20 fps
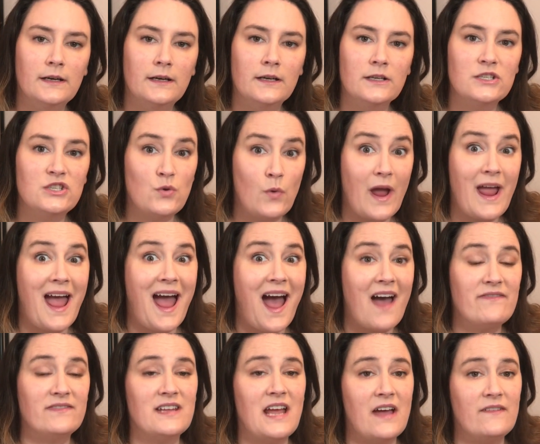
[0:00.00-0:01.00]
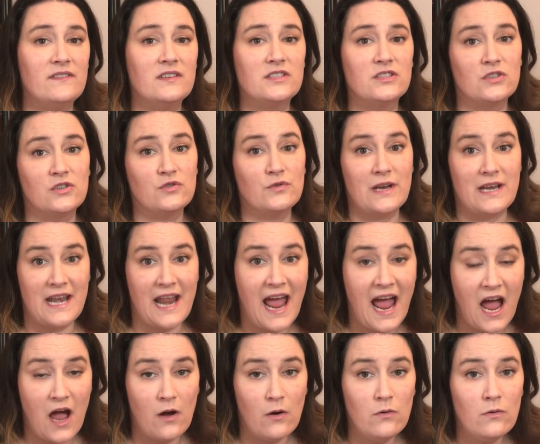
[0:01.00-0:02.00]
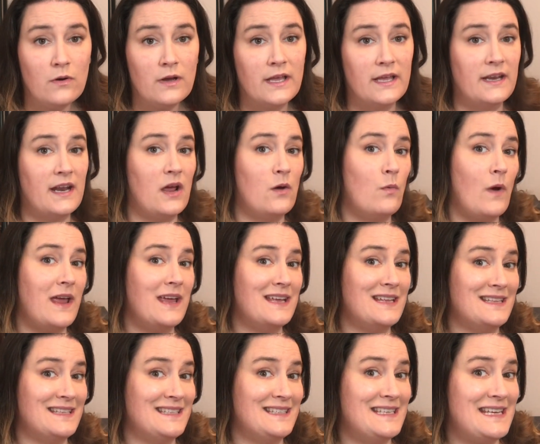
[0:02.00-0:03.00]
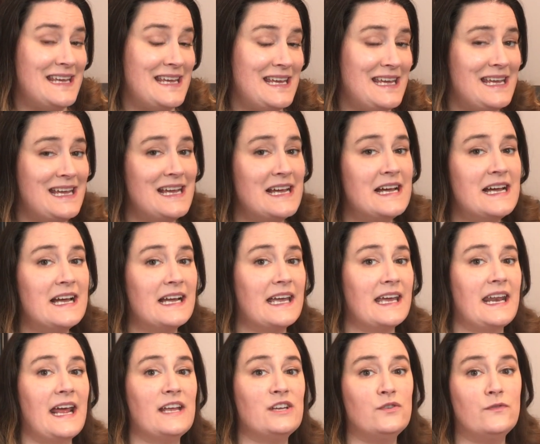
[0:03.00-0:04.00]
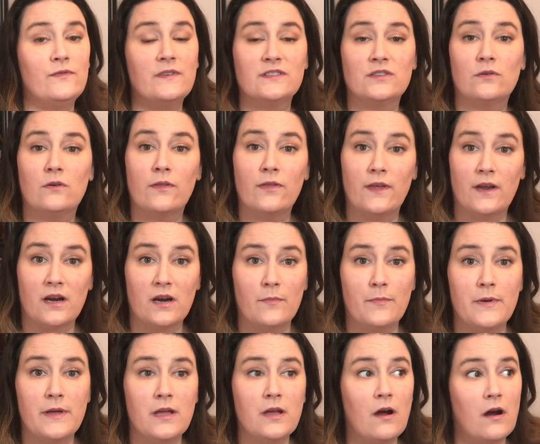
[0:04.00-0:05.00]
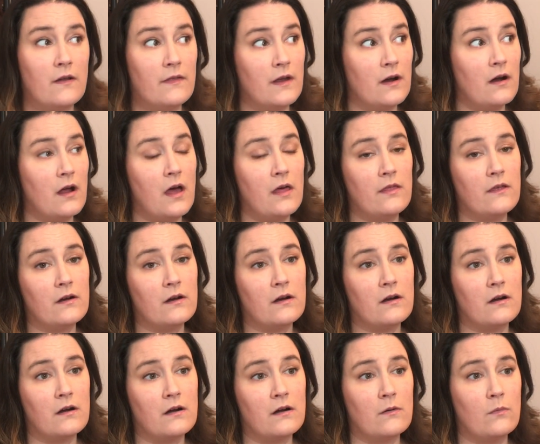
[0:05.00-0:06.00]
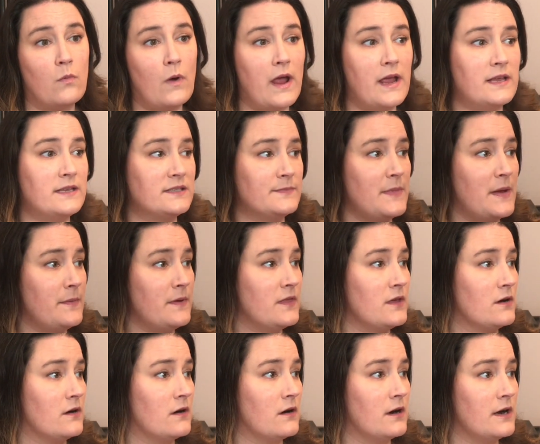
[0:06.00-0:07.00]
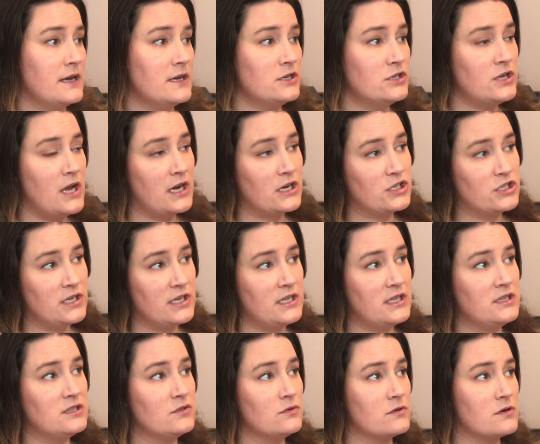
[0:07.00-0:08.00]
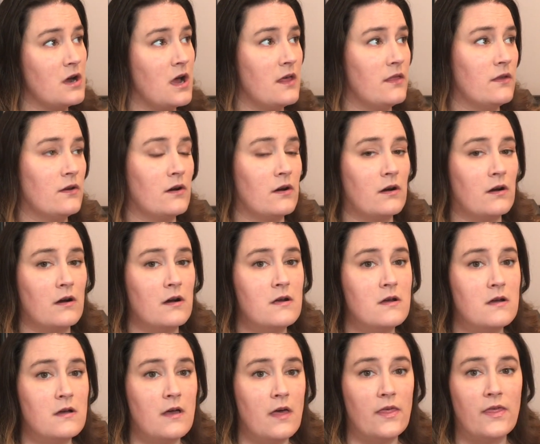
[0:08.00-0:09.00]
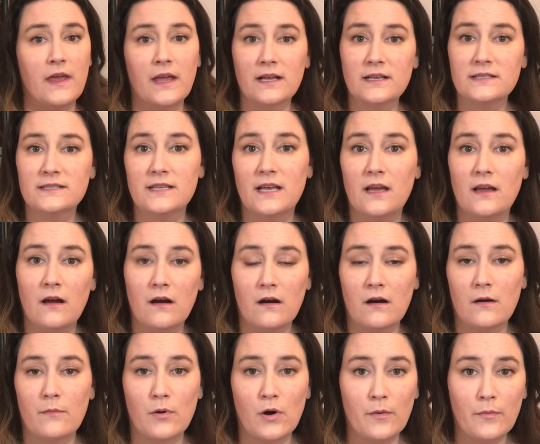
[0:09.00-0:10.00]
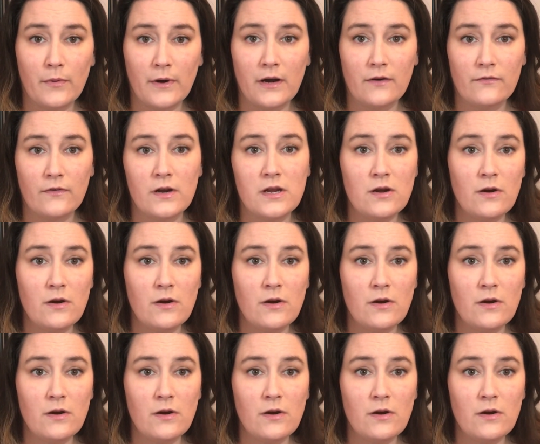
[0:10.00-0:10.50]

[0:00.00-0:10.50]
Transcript: Do I have to have this surgery now? Can I wait and see? Can I do physical therapy? Are there other ways? Maybe there are injections or other things that are appropriate for you.